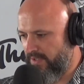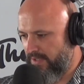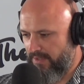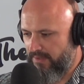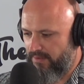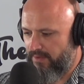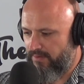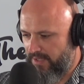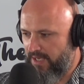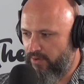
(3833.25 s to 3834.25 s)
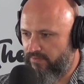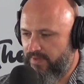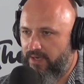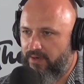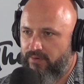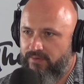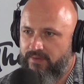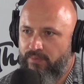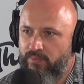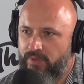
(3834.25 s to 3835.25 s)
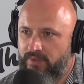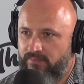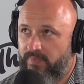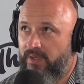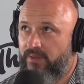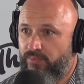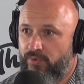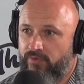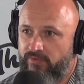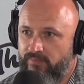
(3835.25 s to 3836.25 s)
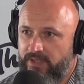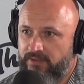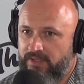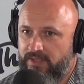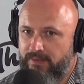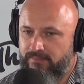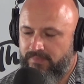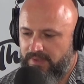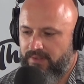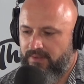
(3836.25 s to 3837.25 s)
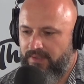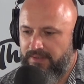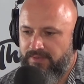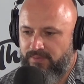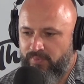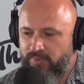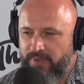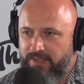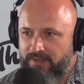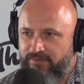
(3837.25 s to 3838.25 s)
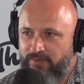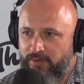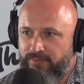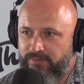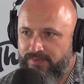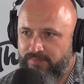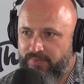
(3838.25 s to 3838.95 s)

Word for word: you know, the care of that area that they work in, being the roof mainly. Yep. Um, yeah, it's all pretty uh, full on. It's pretty.